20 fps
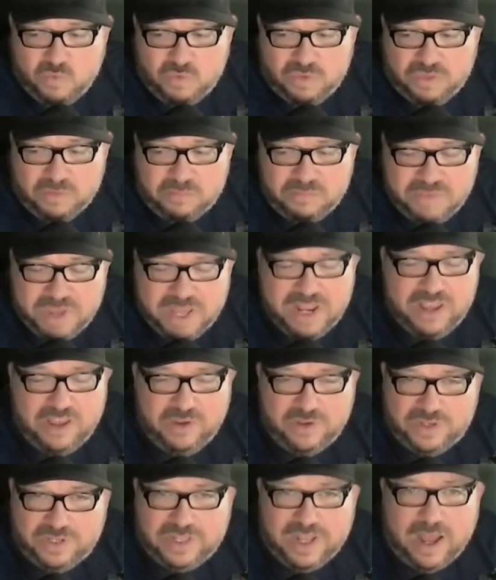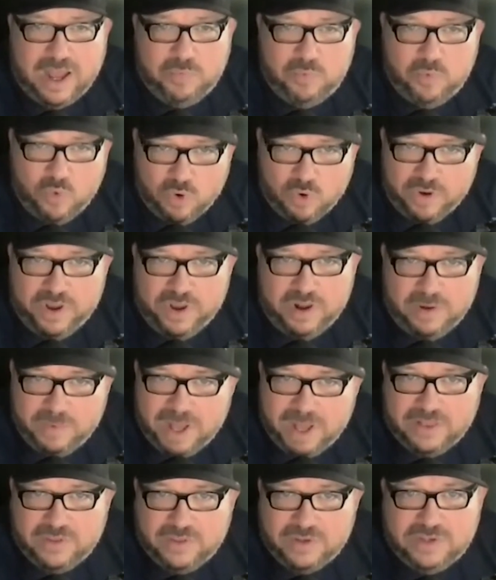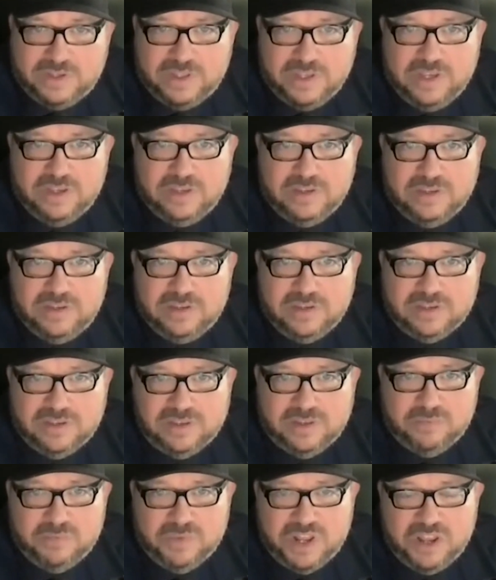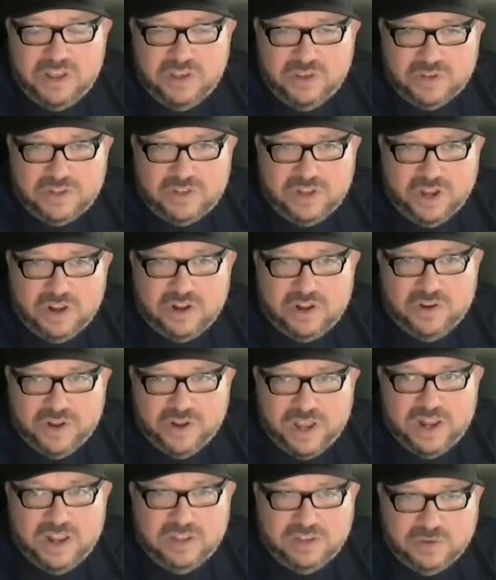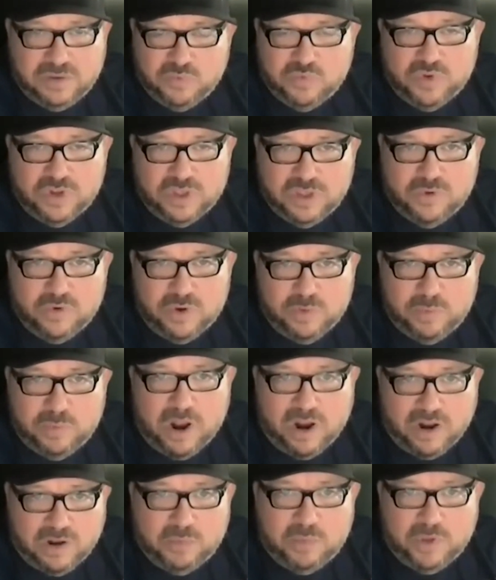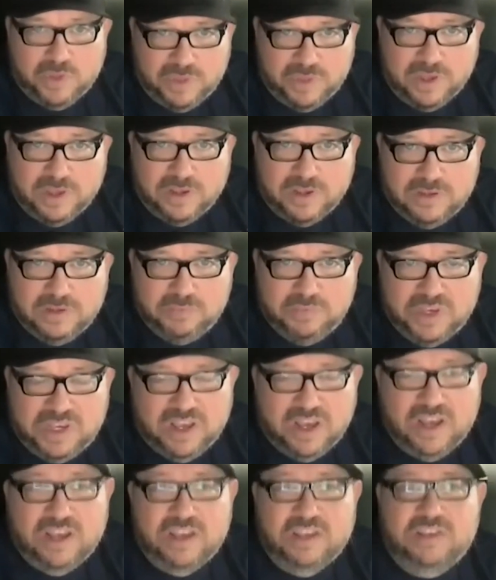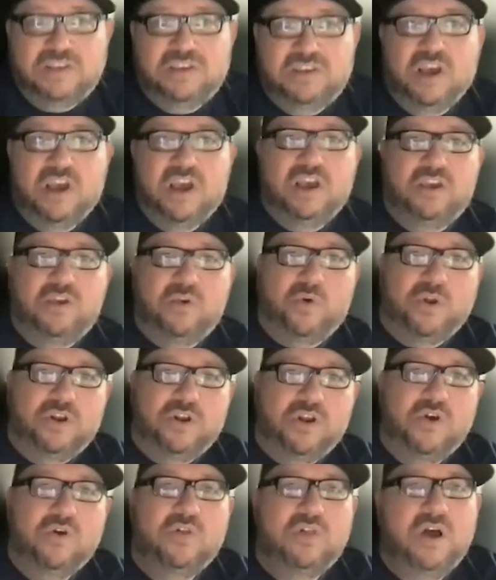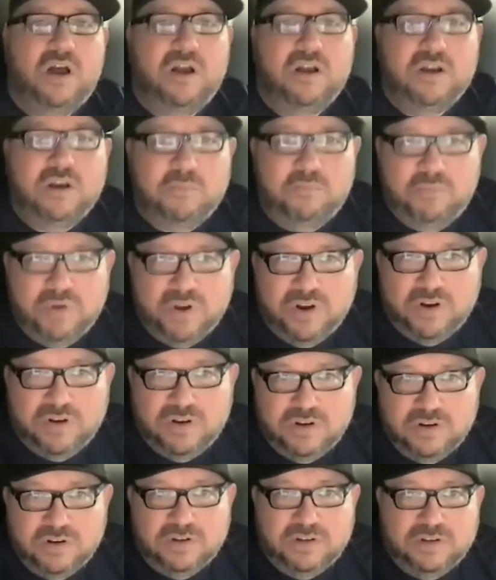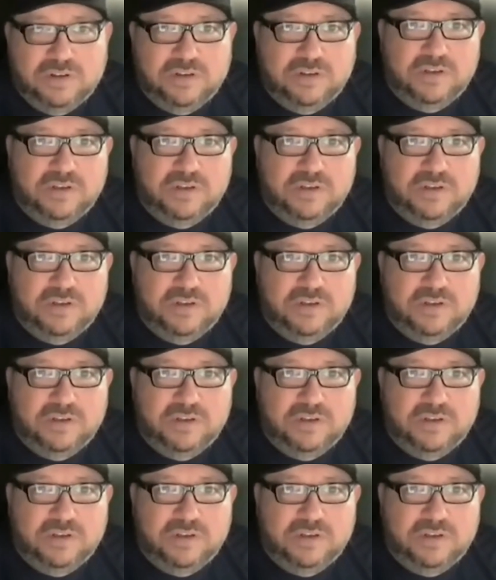the minute you stop worrying about those things is the minute you'll start creating some really remarkable things because you are no longer burdened